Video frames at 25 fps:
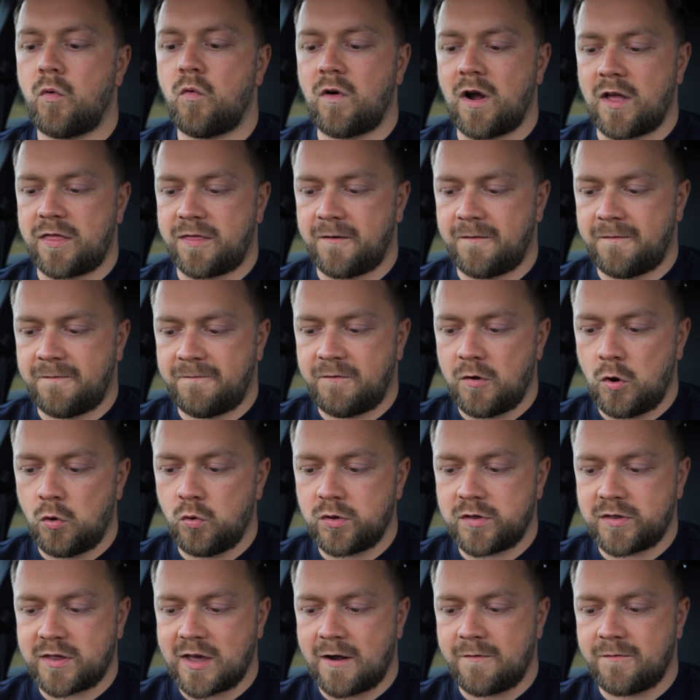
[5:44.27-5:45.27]
with a
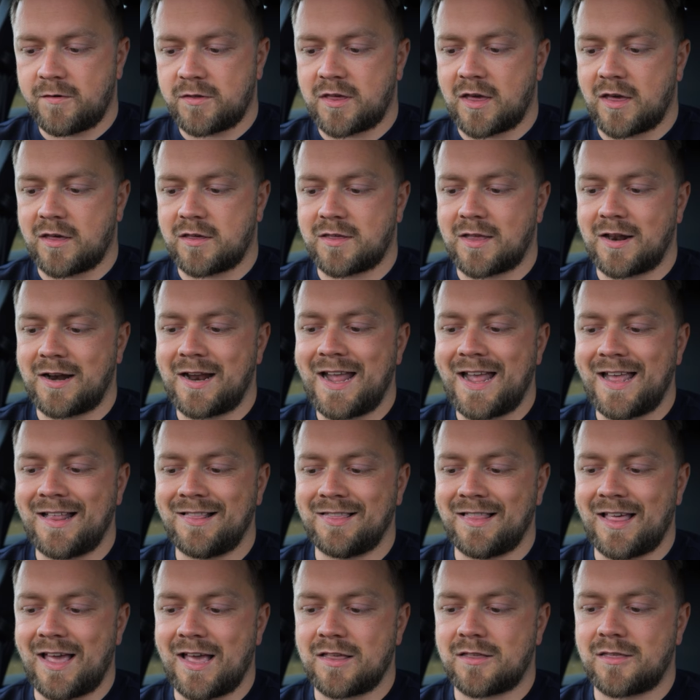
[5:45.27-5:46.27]
full service history
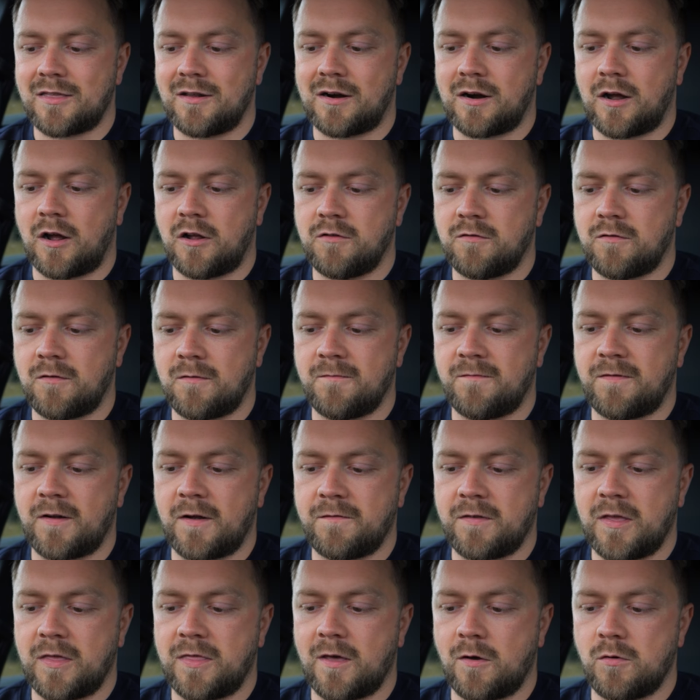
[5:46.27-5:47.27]
in less than
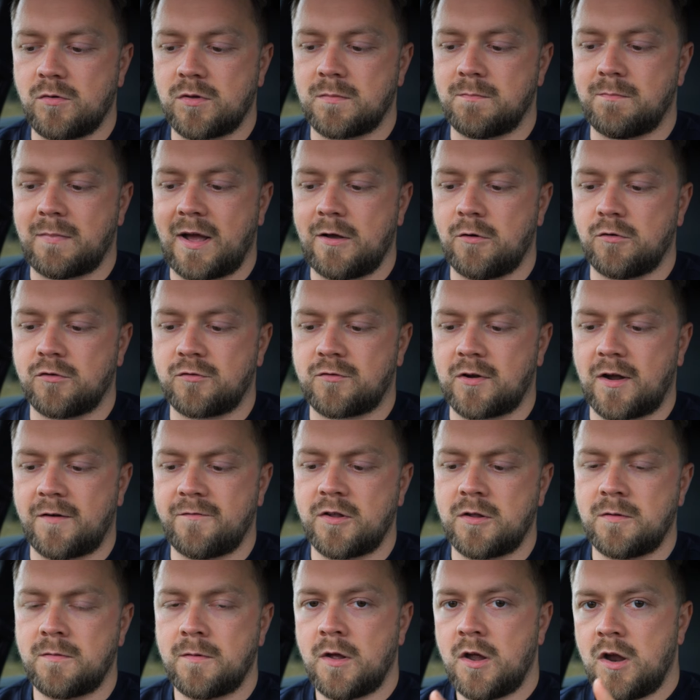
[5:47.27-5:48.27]
150,000 miles
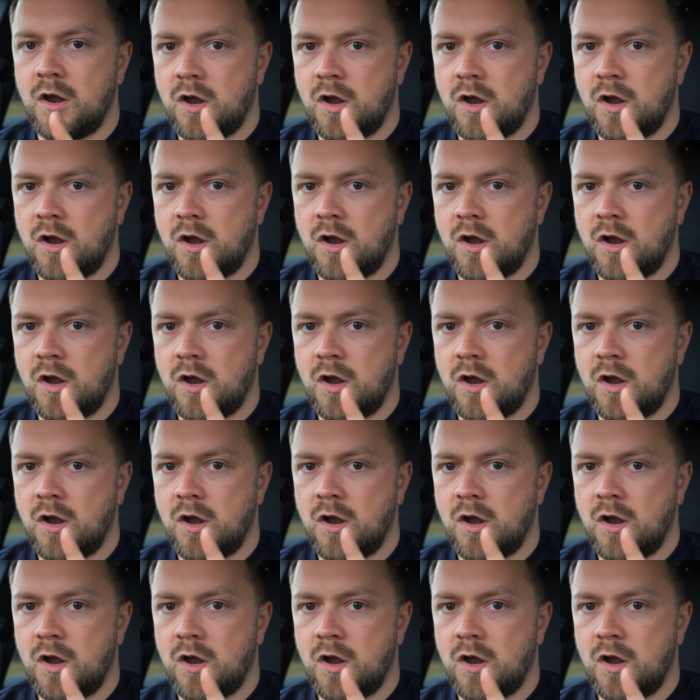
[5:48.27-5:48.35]
driven.